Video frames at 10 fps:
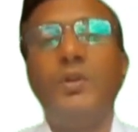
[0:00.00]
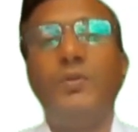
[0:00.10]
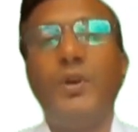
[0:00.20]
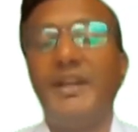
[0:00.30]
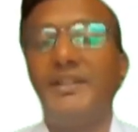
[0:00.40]

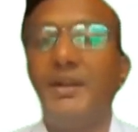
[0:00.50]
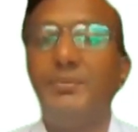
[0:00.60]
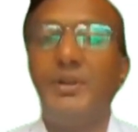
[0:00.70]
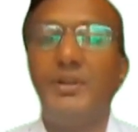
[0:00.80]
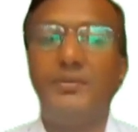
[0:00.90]
For
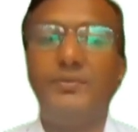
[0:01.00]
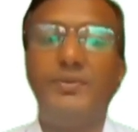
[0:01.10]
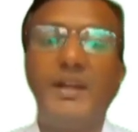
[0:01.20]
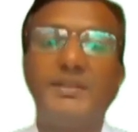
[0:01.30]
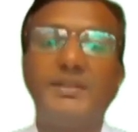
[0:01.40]
example,
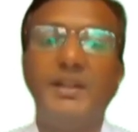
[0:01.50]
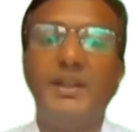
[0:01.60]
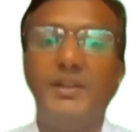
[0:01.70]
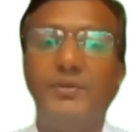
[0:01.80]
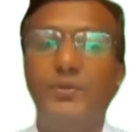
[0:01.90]
faster
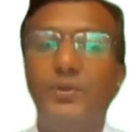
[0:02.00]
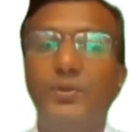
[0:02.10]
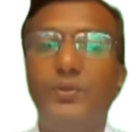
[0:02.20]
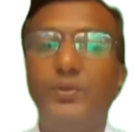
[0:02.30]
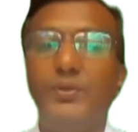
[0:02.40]
airflow
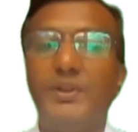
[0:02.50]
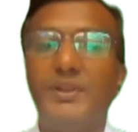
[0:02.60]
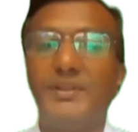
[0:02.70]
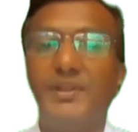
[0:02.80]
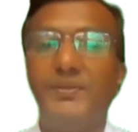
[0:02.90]
over a
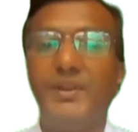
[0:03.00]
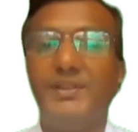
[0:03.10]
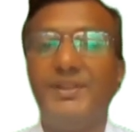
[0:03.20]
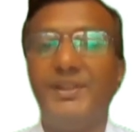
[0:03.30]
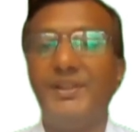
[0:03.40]
surface
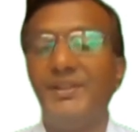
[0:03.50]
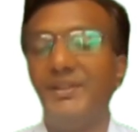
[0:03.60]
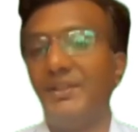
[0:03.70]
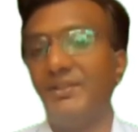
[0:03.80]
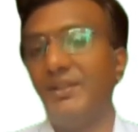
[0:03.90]

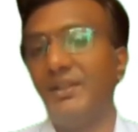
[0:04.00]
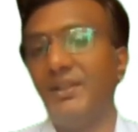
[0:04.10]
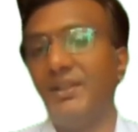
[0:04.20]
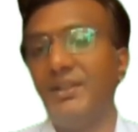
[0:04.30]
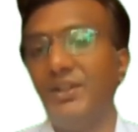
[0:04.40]
increases the
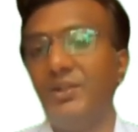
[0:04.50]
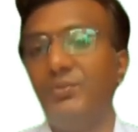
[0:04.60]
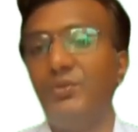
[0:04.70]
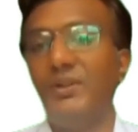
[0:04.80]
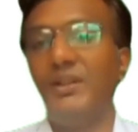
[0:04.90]
heat
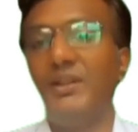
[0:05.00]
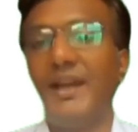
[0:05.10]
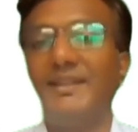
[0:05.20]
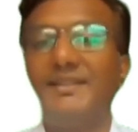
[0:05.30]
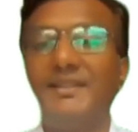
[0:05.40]
removal
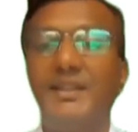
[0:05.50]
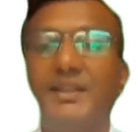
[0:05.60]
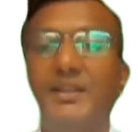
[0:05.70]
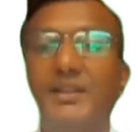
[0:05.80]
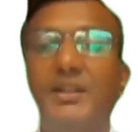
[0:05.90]
as seen
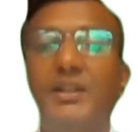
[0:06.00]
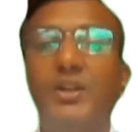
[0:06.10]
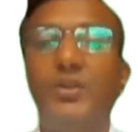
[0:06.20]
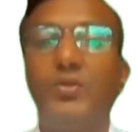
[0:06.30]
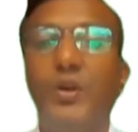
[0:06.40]
in the
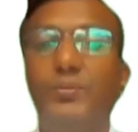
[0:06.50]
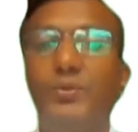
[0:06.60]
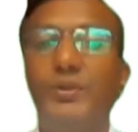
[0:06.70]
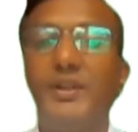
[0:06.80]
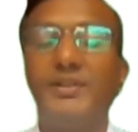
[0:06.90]

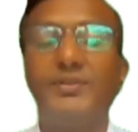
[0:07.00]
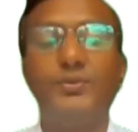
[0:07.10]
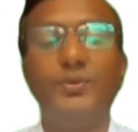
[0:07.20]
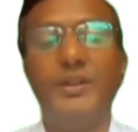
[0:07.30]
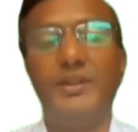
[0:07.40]
computer's
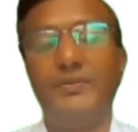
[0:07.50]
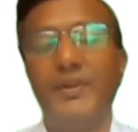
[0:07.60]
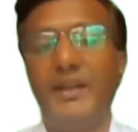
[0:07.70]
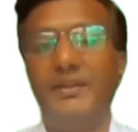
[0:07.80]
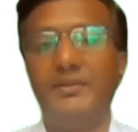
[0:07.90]
cooling
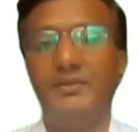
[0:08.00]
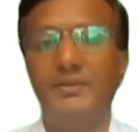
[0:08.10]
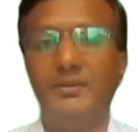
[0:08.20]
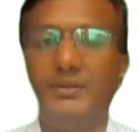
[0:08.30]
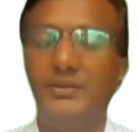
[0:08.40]

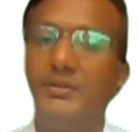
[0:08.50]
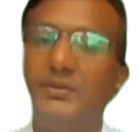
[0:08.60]
fan.